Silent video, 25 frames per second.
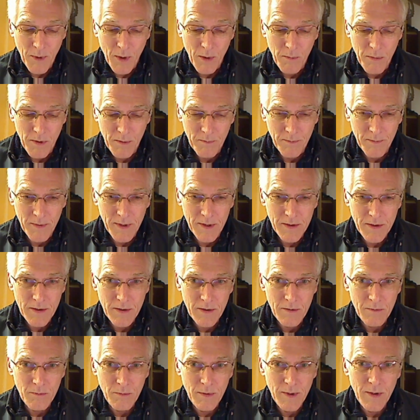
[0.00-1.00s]
problem is
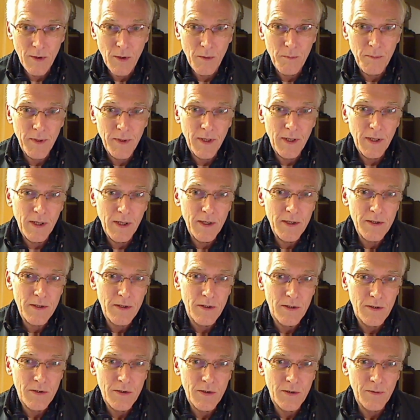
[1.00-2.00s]
that we're not being
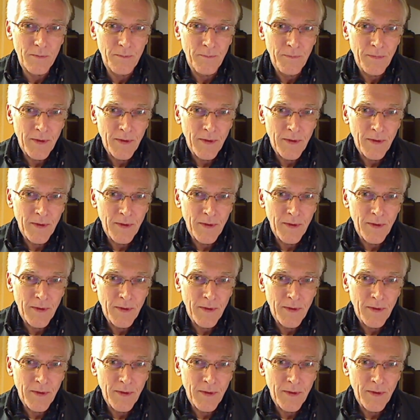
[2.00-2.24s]
listened to.